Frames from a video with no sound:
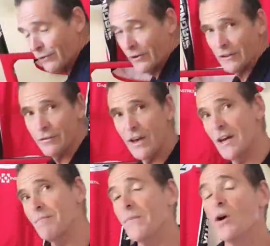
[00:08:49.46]
we finally
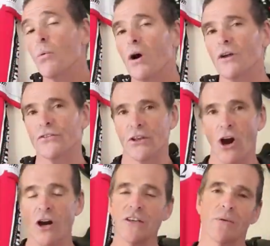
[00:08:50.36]
found was
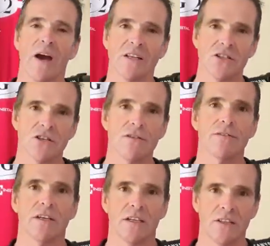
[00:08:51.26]
the ideal
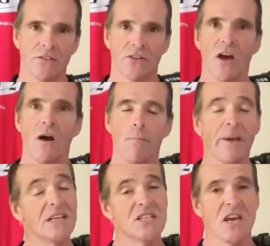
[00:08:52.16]
additive is
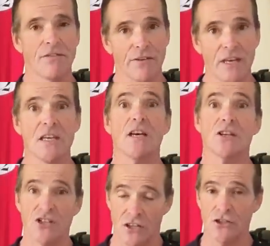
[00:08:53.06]
PTFE
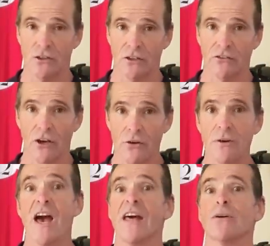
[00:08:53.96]
just on its
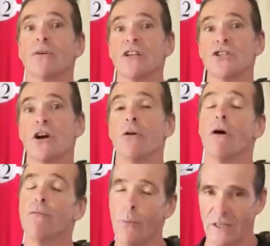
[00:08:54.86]
own at a
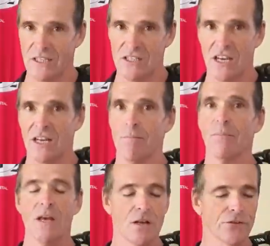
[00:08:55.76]
ratio of 1 in
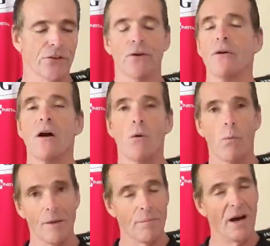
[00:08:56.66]
10. So
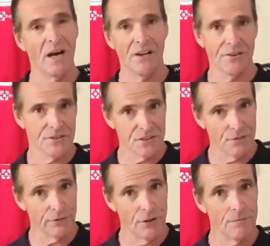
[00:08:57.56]
one part
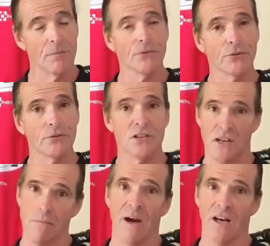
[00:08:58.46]
Teflon to
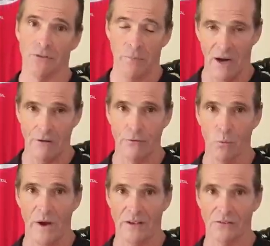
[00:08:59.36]
10 parts
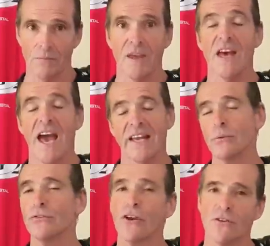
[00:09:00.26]
paraffin wax. And
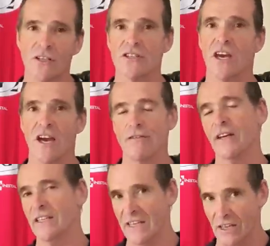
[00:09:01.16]
there was no need to have
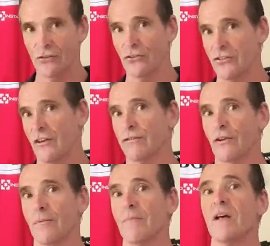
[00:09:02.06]
any extra
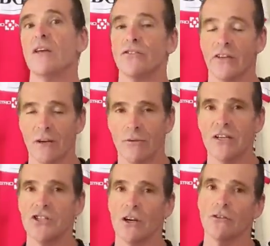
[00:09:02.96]
Teflon. So that
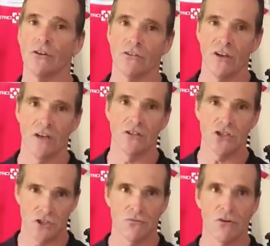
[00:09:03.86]
ratio turned
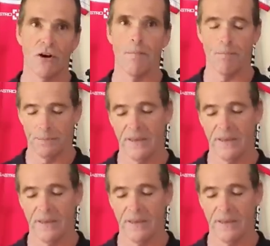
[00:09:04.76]
out just right.